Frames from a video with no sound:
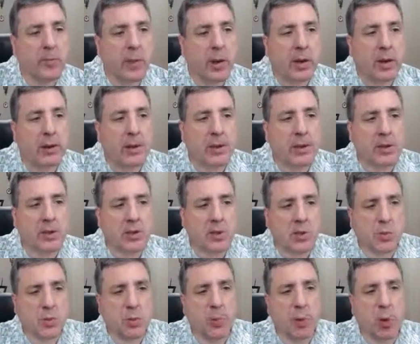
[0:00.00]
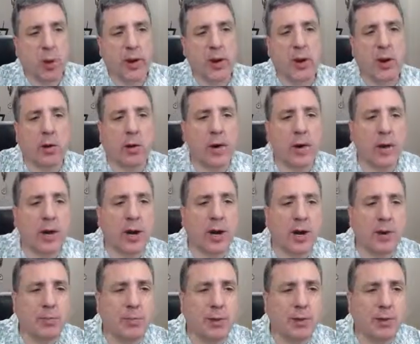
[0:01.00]
Now let's point out a
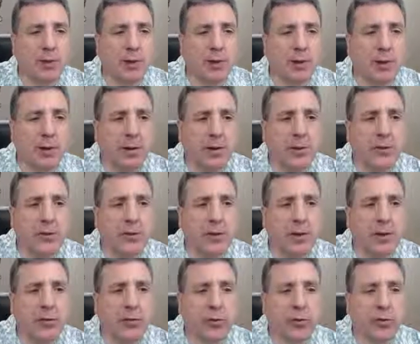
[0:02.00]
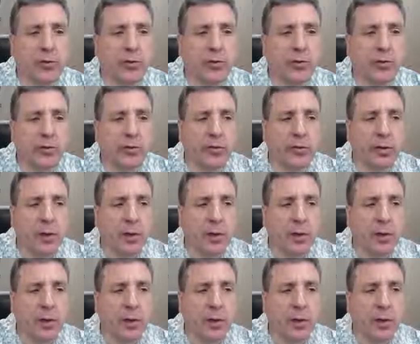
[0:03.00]
couple little differences.